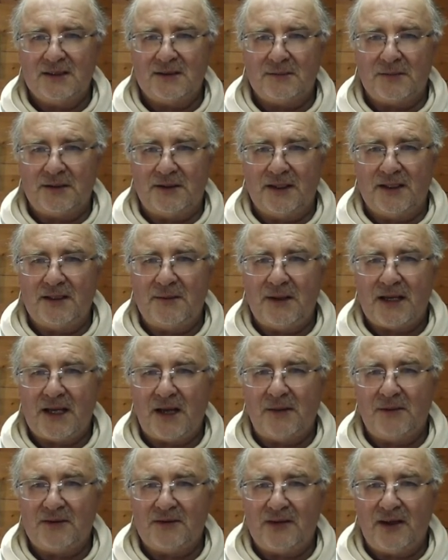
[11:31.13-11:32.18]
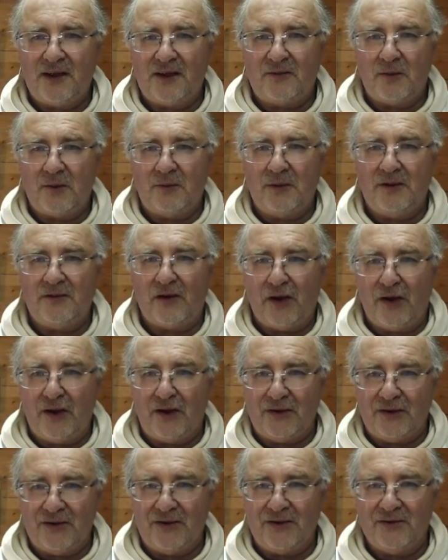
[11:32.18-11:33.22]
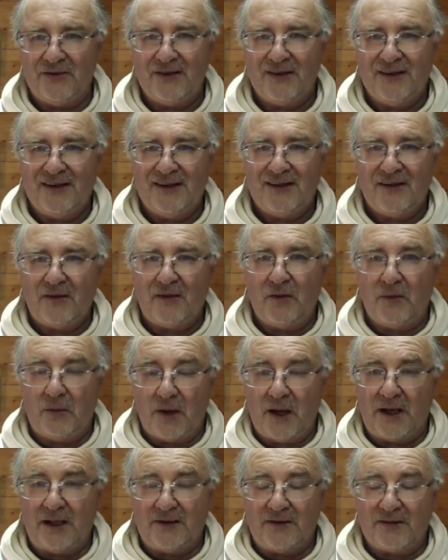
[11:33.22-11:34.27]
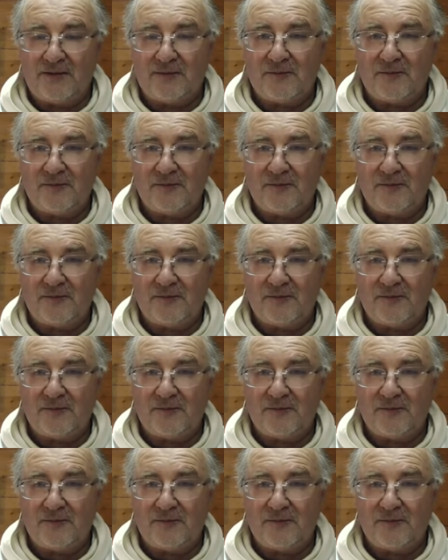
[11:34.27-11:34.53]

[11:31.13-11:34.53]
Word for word: But then there may come a stage when we've earned the right,